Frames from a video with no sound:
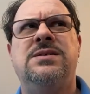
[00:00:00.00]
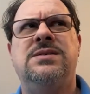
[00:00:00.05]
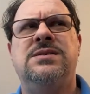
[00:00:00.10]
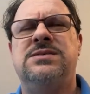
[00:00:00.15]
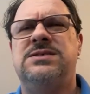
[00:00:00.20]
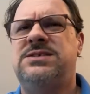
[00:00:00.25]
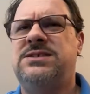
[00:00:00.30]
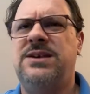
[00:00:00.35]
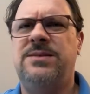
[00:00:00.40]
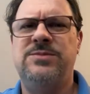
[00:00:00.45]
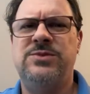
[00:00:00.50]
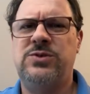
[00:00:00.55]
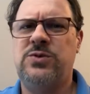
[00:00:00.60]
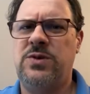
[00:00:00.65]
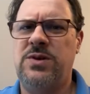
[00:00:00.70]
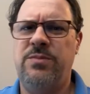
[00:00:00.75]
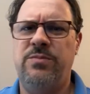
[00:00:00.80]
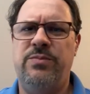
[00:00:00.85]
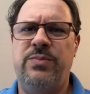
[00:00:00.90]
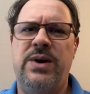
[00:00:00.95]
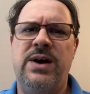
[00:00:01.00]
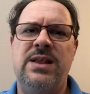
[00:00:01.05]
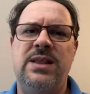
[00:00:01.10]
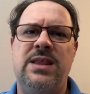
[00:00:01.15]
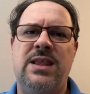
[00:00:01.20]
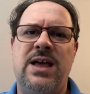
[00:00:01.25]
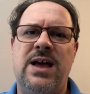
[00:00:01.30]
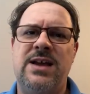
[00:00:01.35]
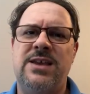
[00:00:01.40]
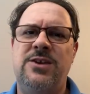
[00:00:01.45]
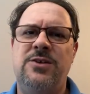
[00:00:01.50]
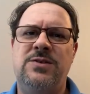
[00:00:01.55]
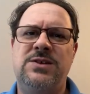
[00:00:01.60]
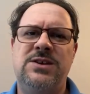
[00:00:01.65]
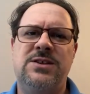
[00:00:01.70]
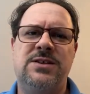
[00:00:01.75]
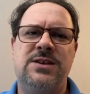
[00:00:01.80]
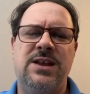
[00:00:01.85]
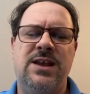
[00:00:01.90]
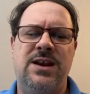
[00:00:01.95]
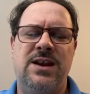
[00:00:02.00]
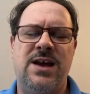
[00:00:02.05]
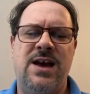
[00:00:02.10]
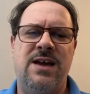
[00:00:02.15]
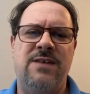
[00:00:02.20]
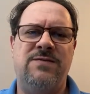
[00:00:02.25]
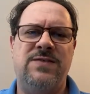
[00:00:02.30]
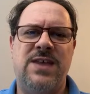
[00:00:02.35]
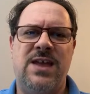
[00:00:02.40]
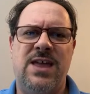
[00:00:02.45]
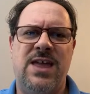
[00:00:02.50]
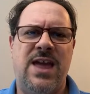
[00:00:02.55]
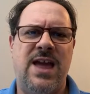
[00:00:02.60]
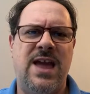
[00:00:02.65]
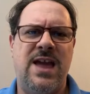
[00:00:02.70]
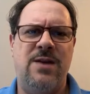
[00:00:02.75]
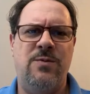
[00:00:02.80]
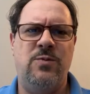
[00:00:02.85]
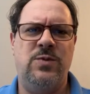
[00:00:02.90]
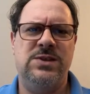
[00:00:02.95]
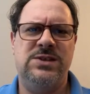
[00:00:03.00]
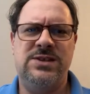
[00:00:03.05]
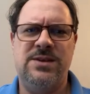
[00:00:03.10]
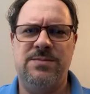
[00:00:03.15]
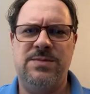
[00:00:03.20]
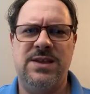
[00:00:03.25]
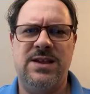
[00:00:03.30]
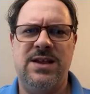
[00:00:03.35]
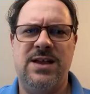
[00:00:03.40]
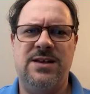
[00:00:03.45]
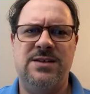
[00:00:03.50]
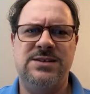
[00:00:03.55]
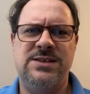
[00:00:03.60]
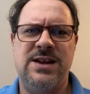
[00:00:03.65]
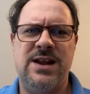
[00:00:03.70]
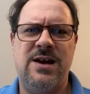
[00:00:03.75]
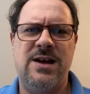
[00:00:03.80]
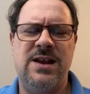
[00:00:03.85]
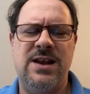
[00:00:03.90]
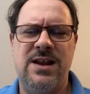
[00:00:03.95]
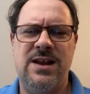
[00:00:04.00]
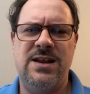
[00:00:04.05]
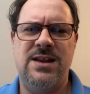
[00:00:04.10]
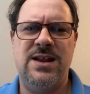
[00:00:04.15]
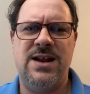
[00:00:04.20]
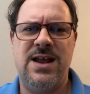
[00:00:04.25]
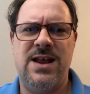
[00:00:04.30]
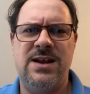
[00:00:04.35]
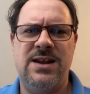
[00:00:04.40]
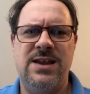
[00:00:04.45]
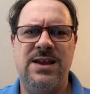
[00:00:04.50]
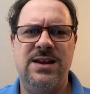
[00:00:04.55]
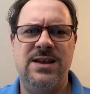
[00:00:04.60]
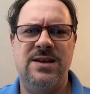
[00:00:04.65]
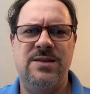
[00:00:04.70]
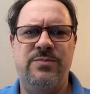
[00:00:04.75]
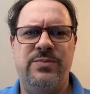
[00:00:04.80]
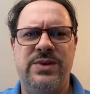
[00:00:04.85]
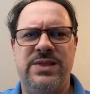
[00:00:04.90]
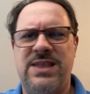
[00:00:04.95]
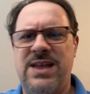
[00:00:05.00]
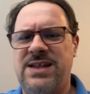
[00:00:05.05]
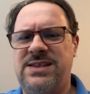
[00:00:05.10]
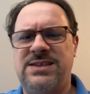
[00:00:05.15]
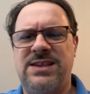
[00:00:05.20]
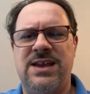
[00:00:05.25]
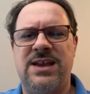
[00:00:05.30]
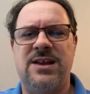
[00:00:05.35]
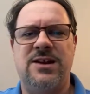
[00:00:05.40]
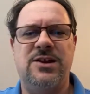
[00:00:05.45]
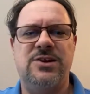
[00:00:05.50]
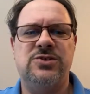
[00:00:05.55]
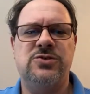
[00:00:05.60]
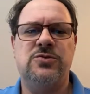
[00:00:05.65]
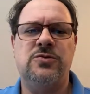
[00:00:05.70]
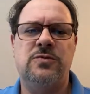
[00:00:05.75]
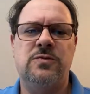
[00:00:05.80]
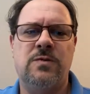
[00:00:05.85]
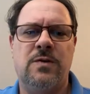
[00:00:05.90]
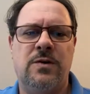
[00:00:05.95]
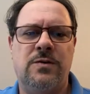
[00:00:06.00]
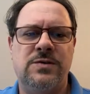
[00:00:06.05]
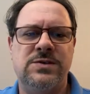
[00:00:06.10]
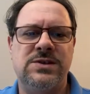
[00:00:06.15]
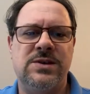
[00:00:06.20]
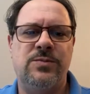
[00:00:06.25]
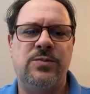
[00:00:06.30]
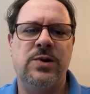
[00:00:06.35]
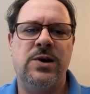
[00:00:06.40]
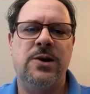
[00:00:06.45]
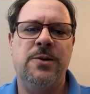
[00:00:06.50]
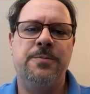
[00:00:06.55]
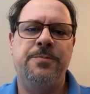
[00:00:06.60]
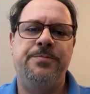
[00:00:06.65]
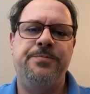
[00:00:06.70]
some sort of button lock utility knife that came with something else that I needed, but that's like in a tool roll somewhere.